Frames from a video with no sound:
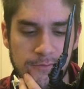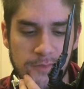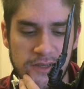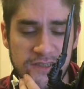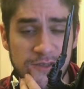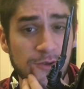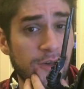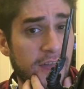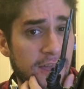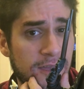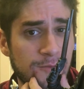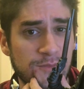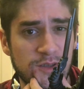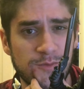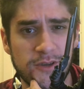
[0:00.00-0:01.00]
I still
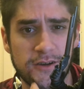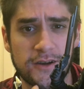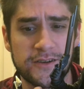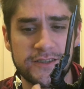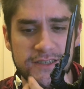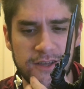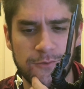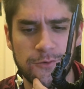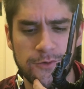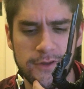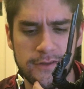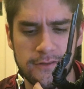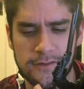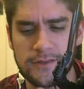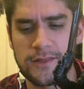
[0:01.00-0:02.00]
am, to be honest. I
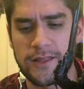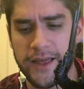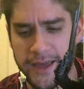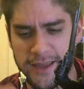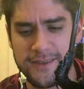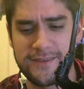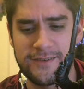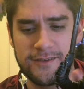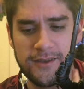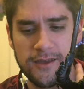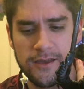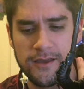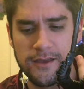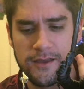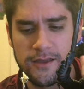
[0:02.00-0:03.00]
really liked
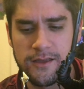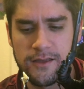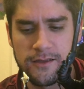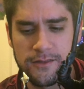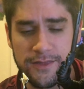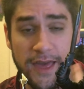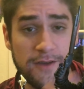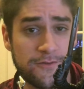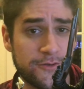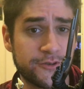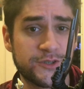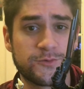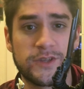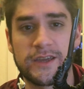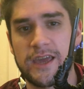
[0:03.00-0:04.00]
that
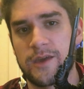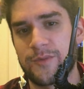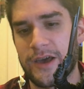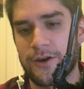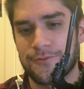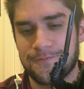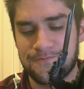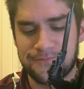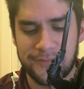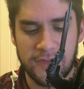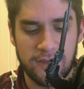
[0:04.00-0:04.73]
version when it came out.